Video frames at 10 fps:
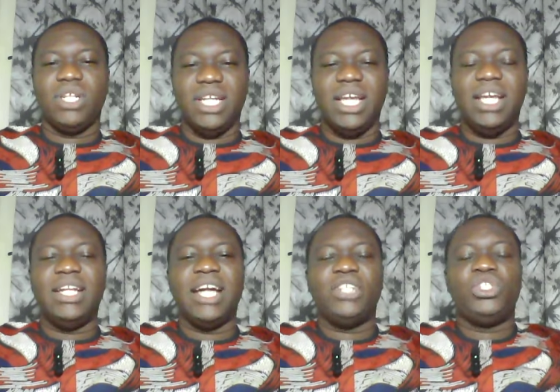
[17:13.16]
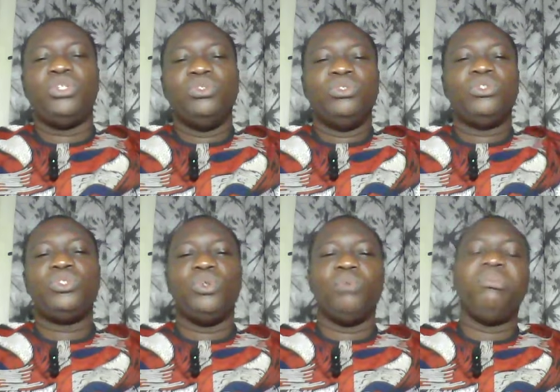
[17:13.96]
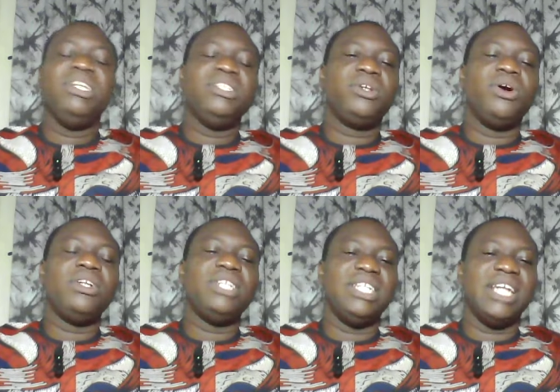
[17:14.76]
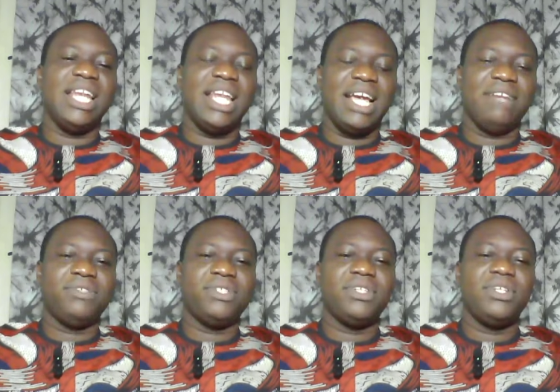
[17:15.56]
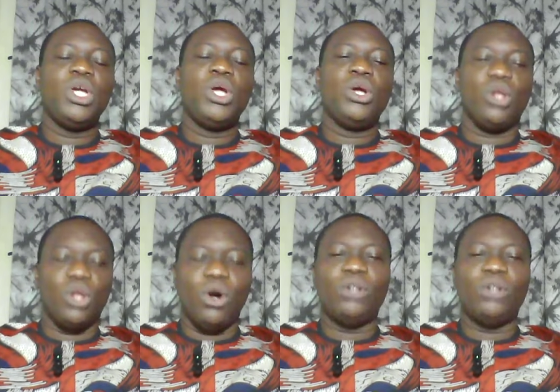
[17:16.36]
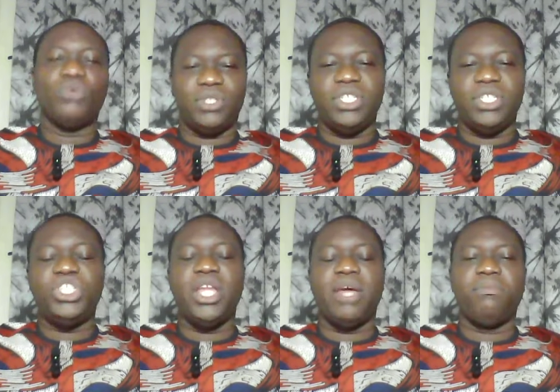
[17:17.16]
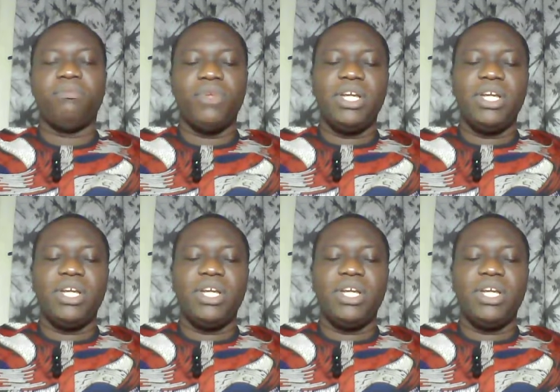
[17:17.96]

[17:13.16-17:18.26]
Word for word: They that choose to please God in their lives, God will teach them.